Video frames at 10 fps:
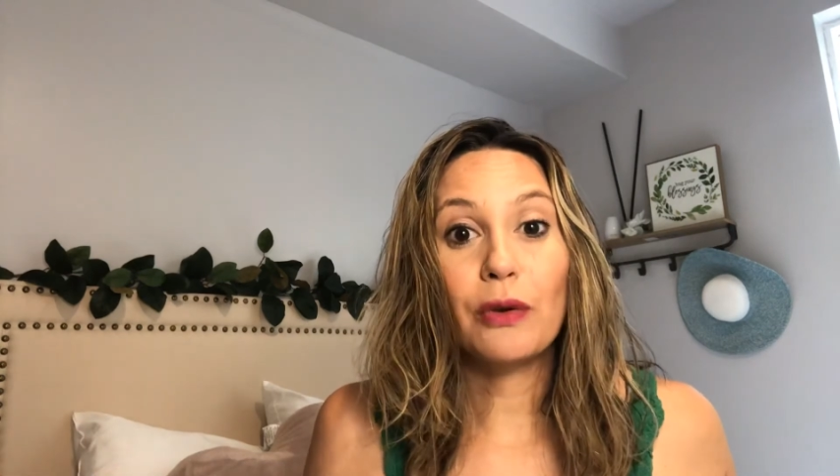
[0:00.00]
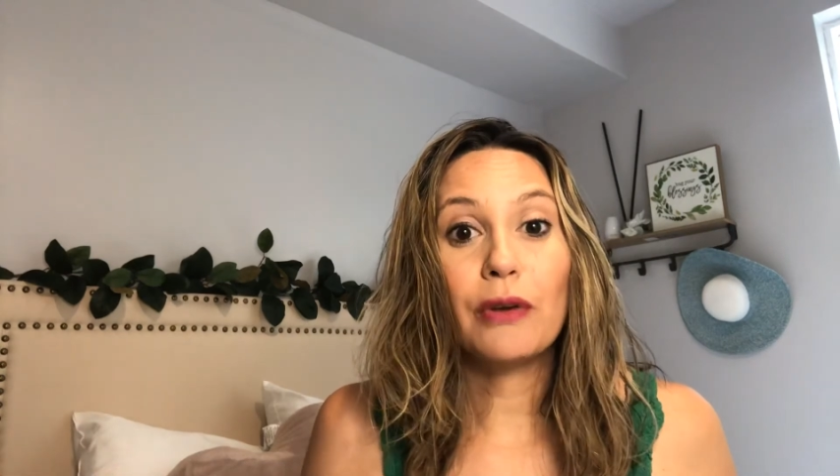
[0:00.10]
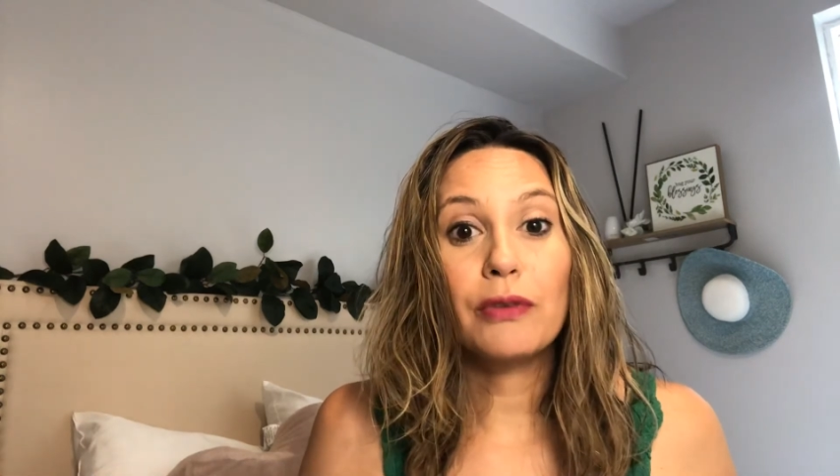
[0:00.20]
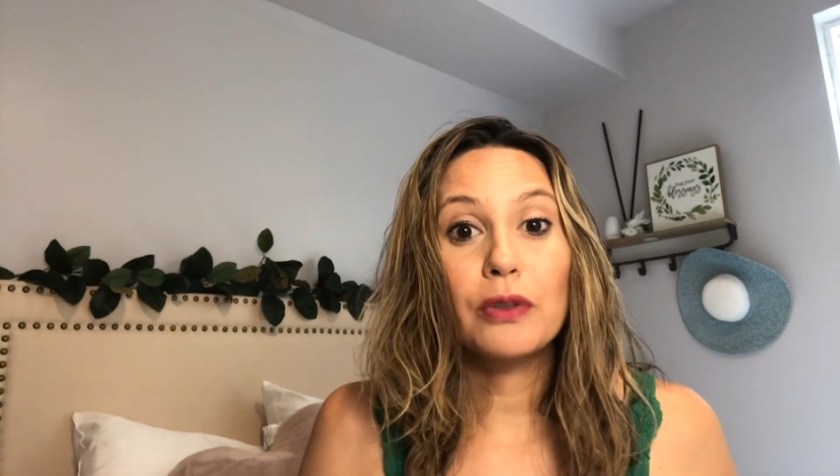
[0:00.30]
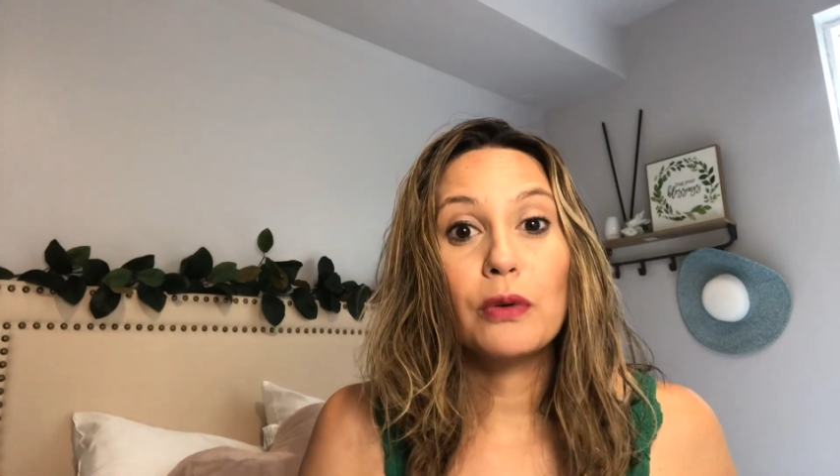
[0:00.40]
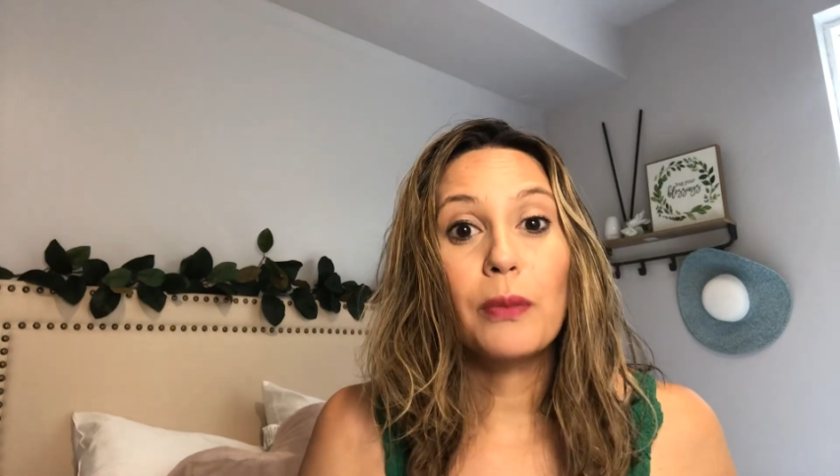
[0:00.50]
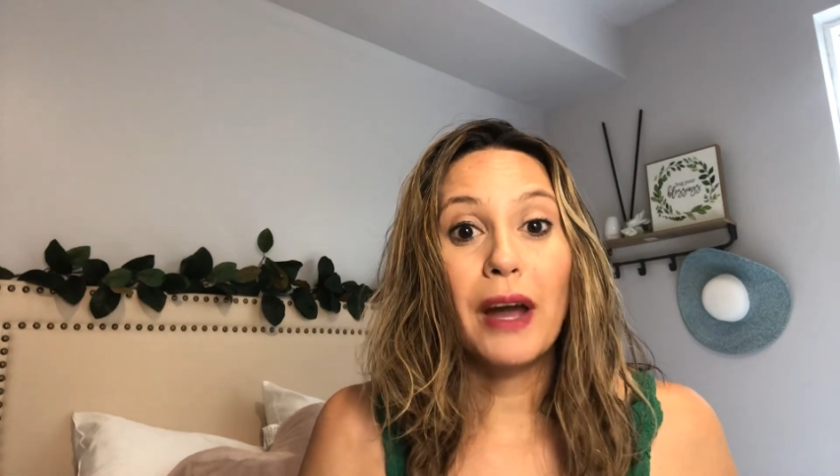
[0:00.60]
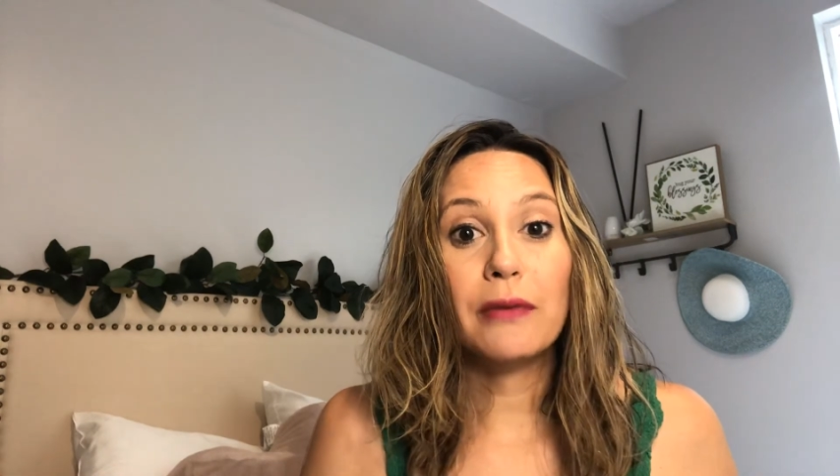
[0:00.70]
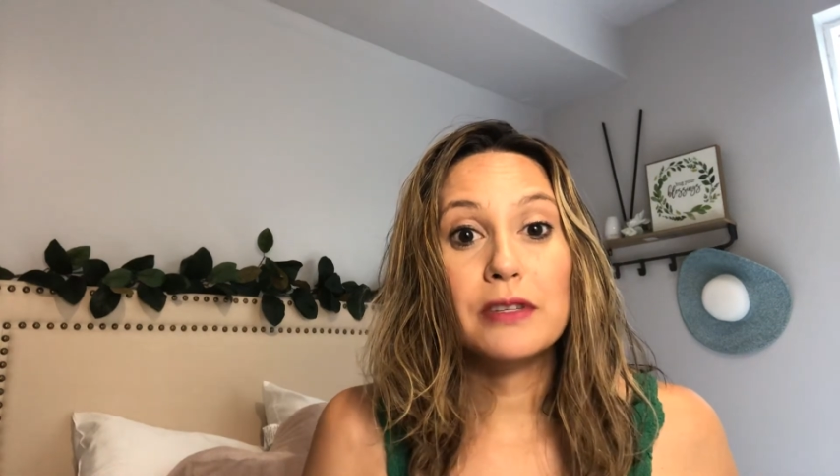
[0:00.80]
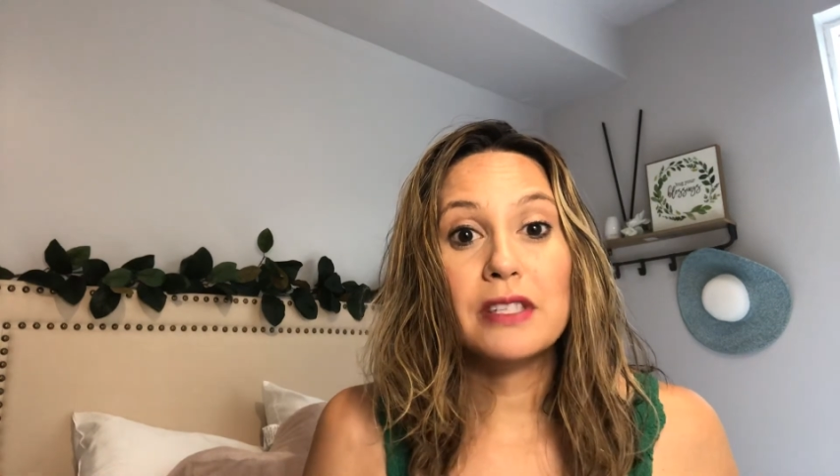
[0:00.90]
If you do
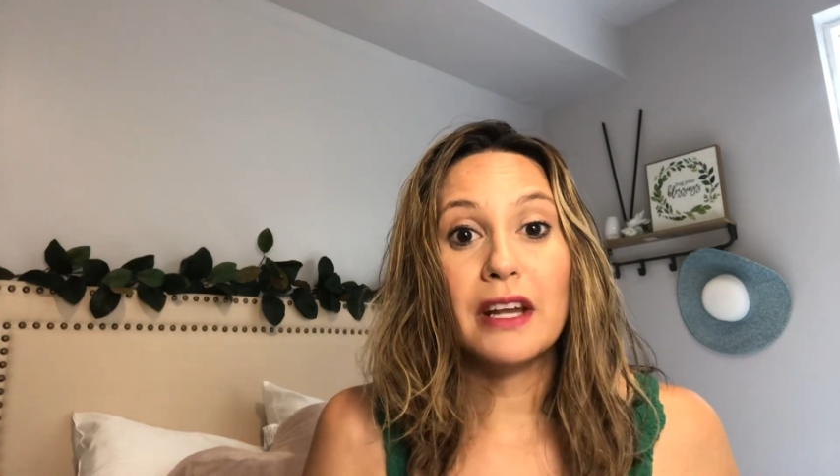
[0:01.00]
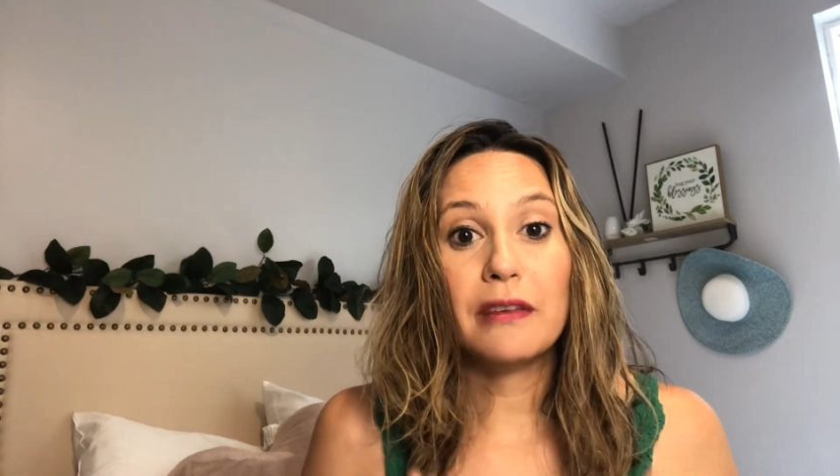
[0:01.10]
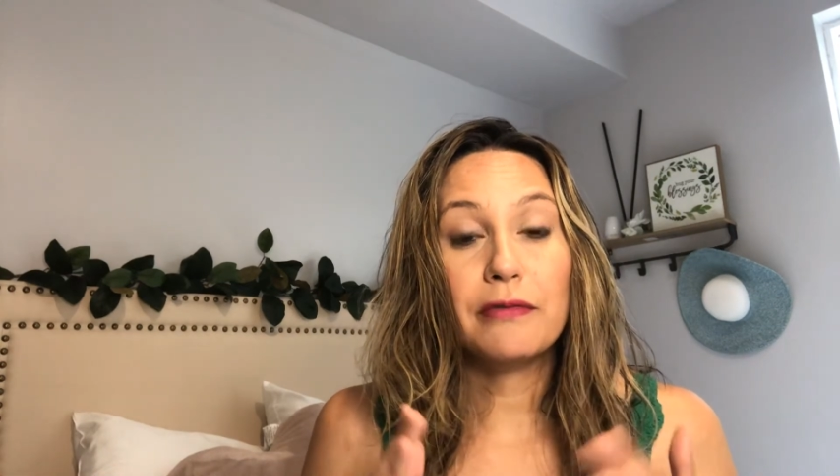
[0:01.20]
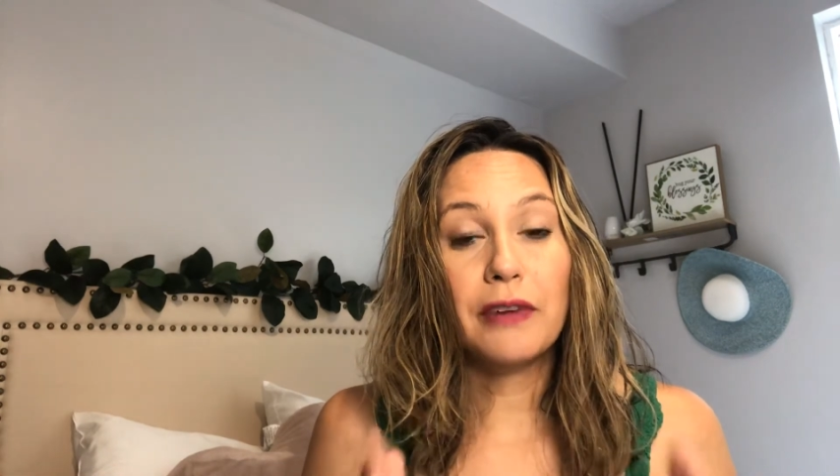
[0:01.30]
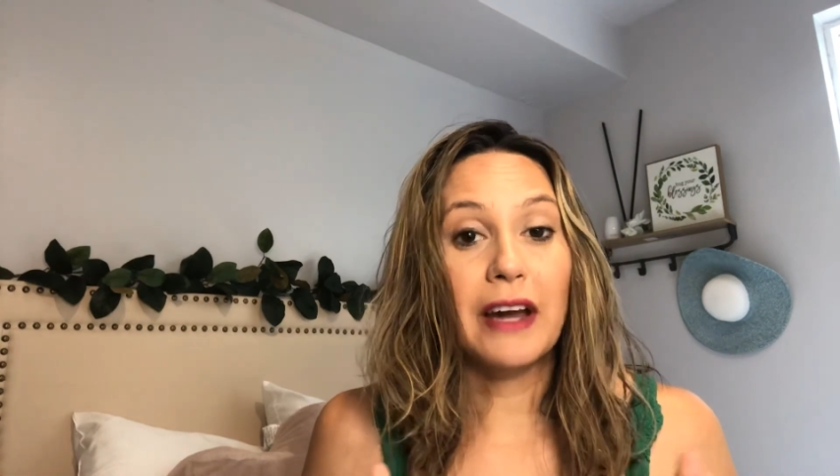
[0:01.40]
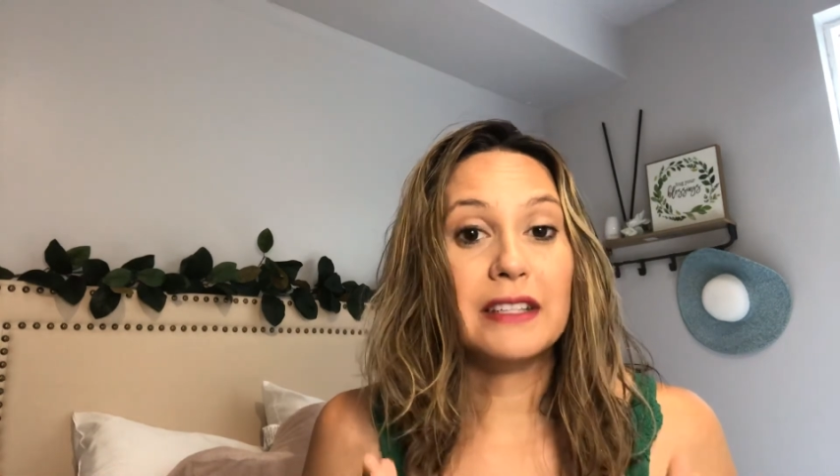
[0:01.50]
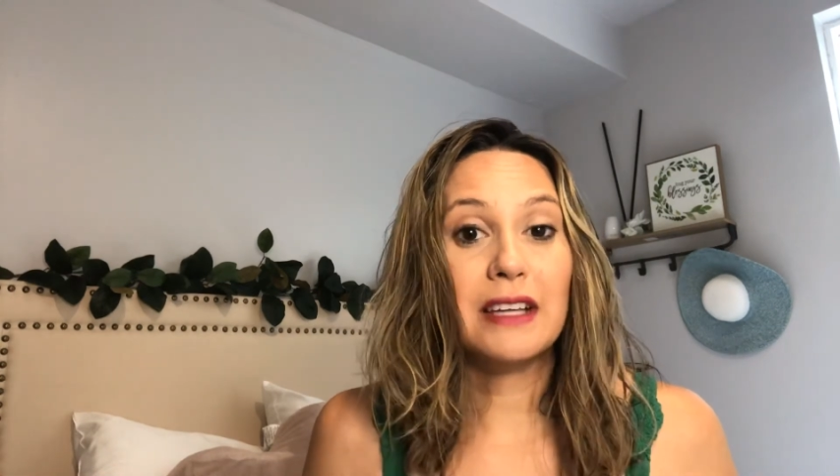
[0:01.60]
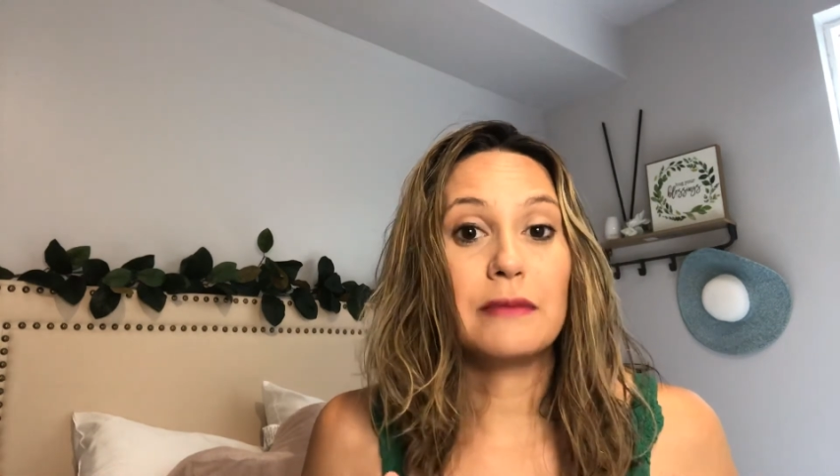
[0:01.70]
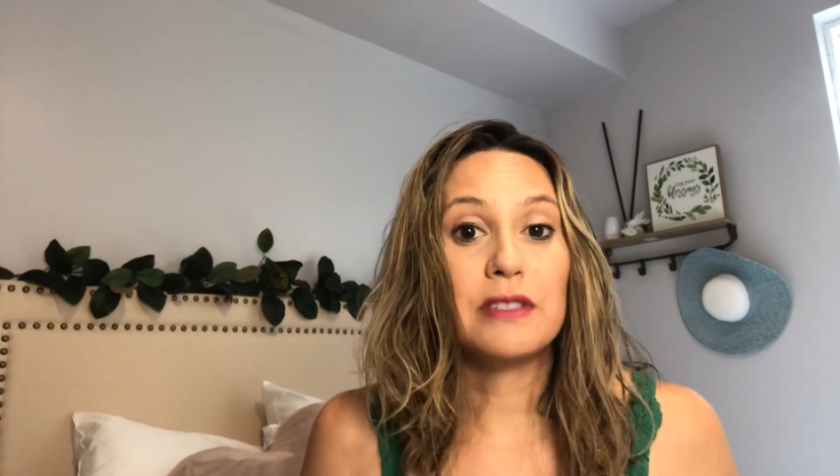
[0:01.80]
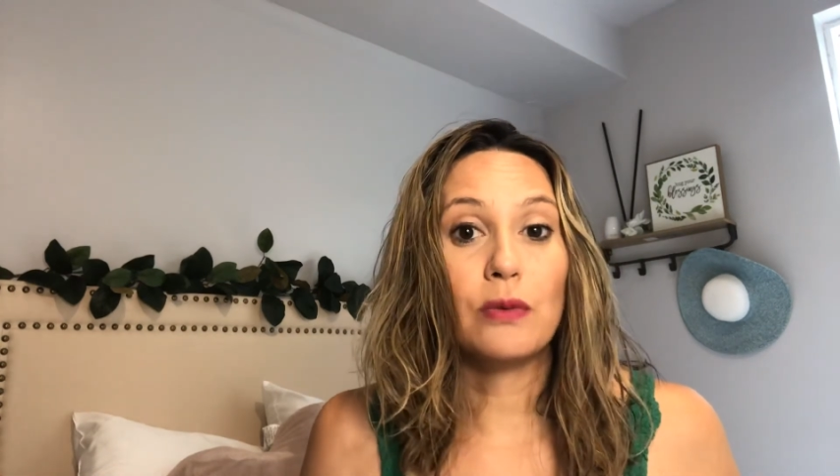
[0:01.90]
Bible study 5
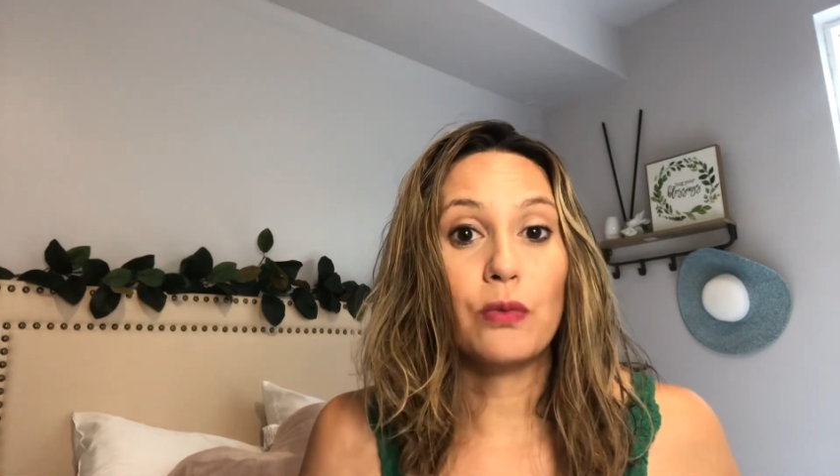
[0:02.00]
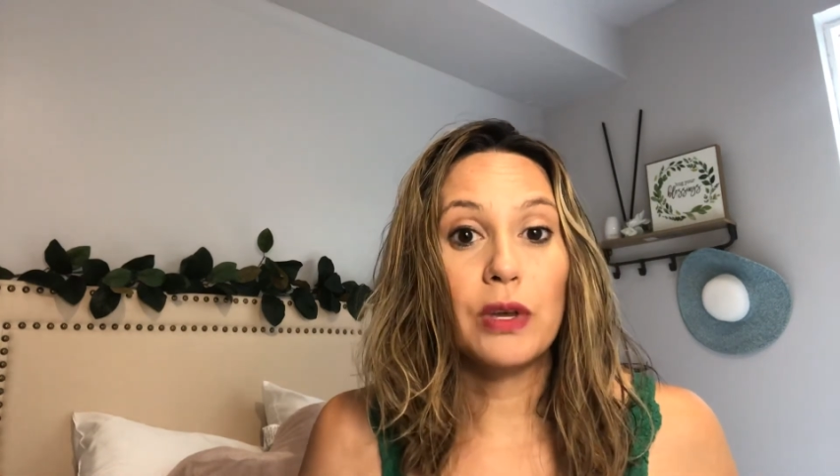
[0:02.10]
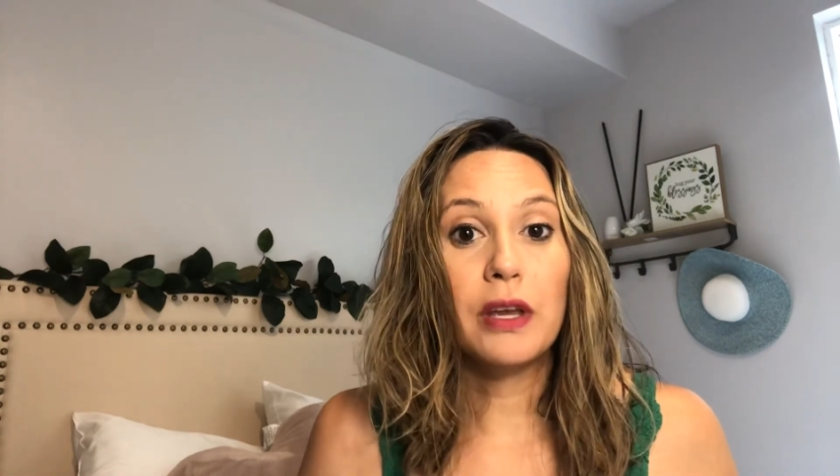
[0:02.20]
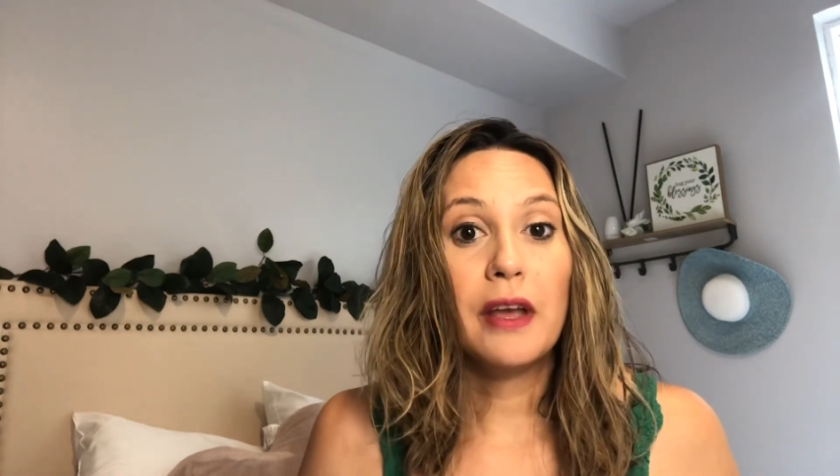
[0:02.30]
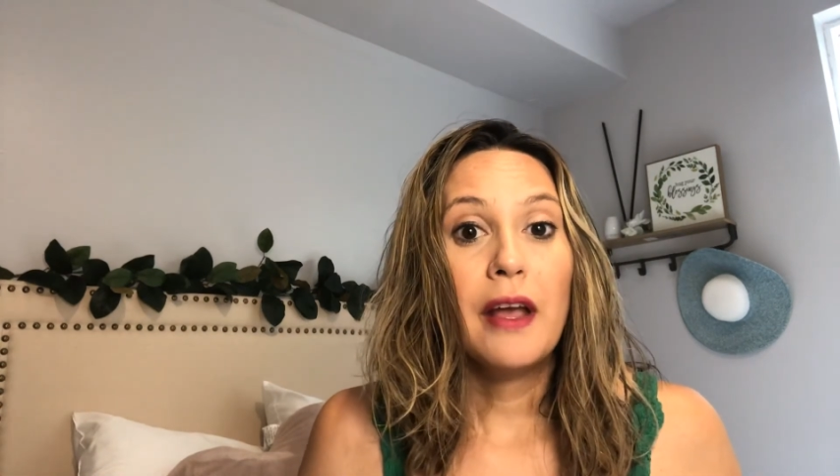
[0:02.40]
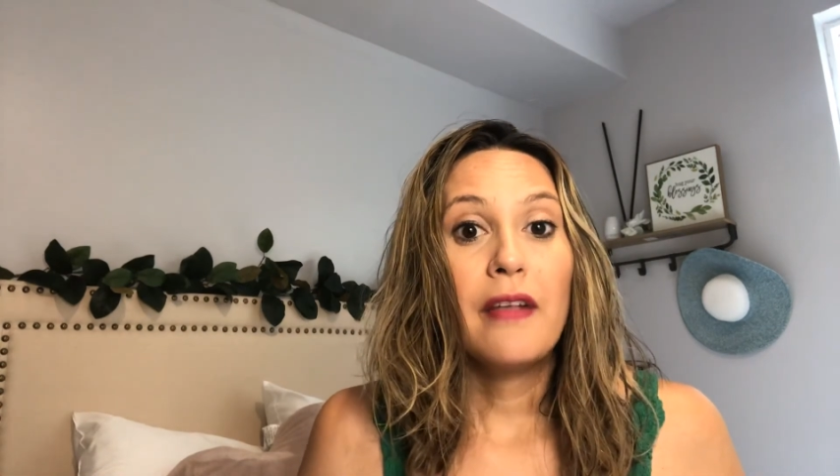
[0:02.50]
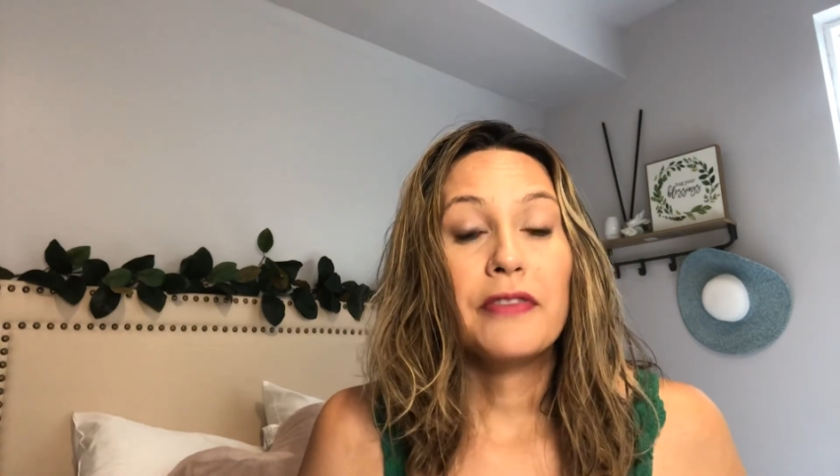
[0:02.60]
times a week,